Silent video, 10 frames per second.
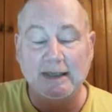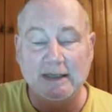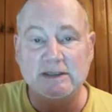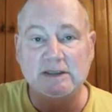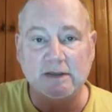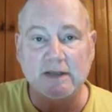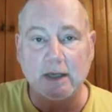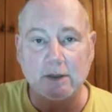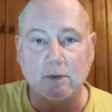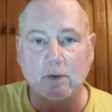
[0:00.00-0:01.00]
Isn't
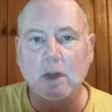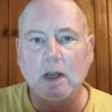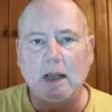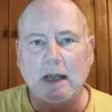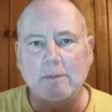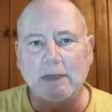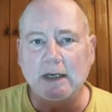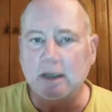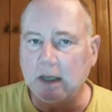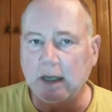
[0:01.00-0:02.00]
that cool? How
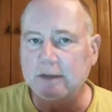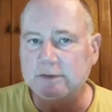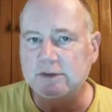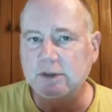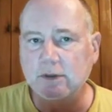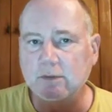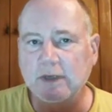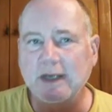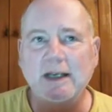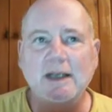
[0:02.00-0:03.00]
many clients do you
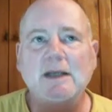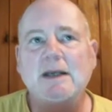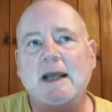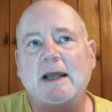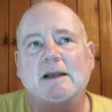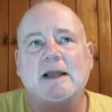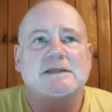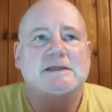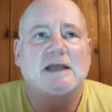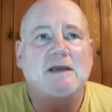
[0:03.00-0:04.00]
need at,
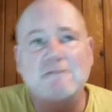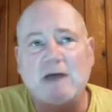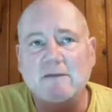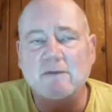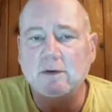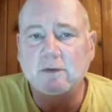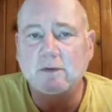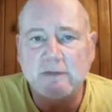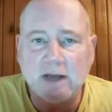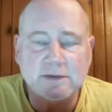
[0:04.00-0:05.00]
let's say, $500,
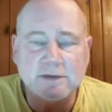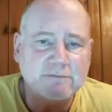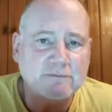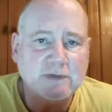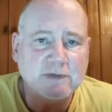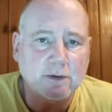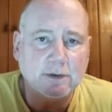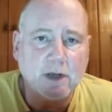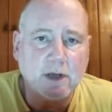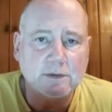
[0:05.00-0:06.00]
$1,000,
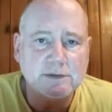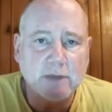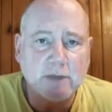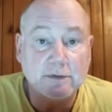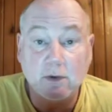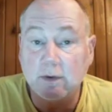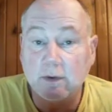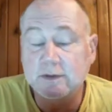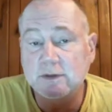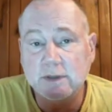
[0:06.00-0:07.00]
$1,500 a month,
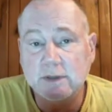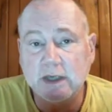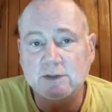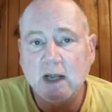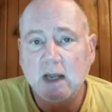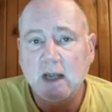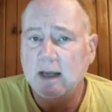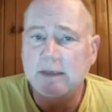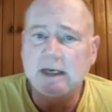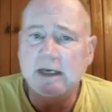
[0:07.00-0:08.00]
according to the niche?
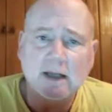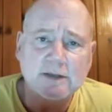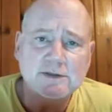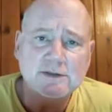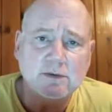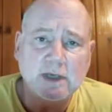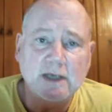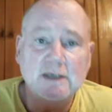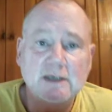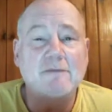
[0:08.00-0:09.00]
How many clients do you
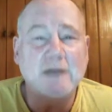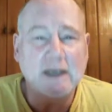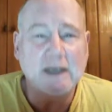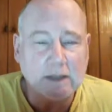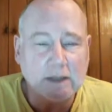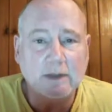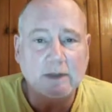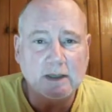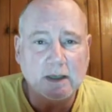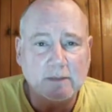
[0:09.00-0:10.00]
need to have a killer
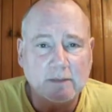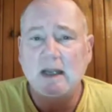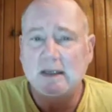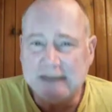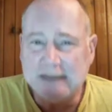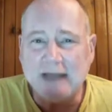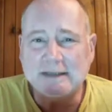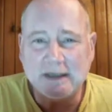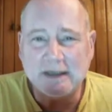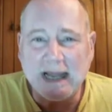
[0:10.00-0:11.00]
income?
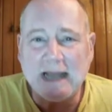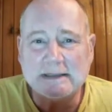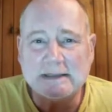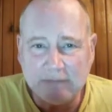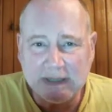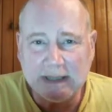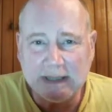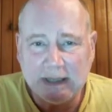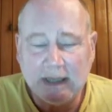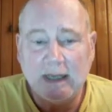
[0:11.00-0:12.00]
Not that
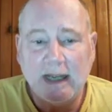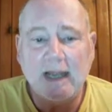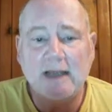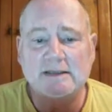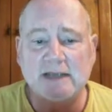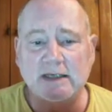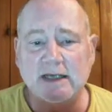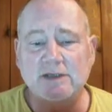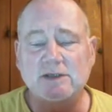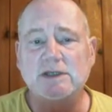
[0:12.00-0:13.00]
many. And
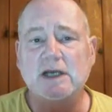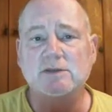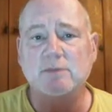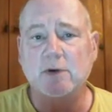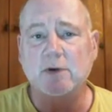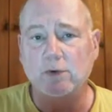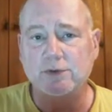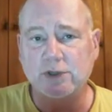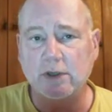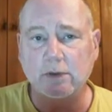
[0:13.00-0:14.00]
Citations Expert will
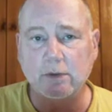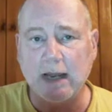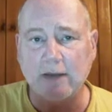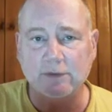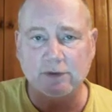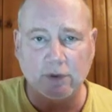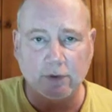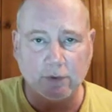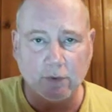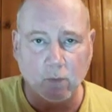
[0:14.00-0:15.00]
show you how to
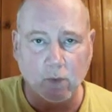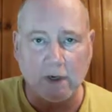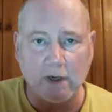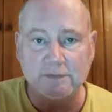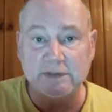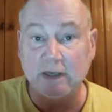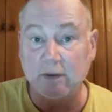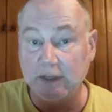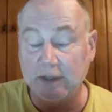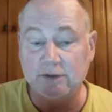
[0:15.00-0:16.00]
turn your one-off
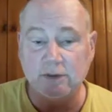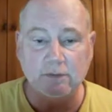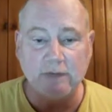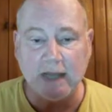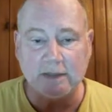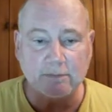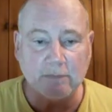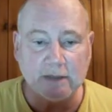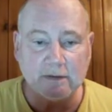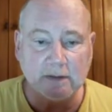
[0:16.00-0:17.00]
sale into that
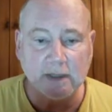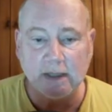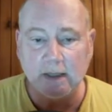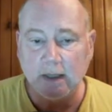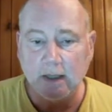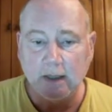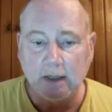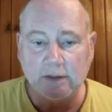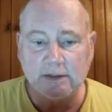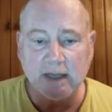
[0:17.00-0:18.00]
monthly
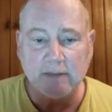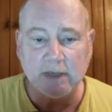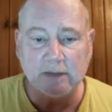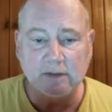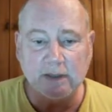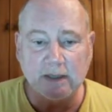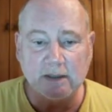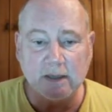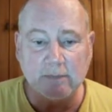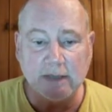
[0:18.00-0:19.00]

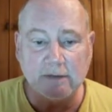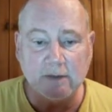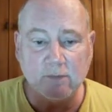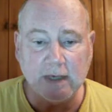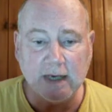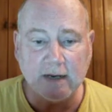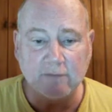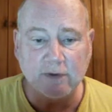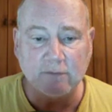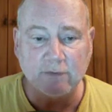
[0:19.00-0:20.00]
income. And then we
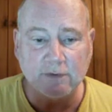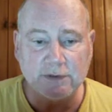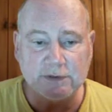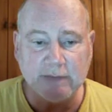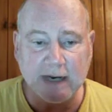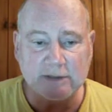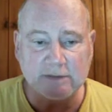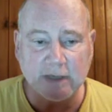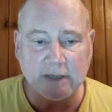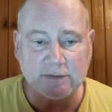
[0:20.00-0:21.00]
have Conversions
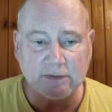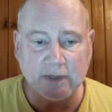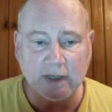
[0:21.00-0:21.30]
Maximizer.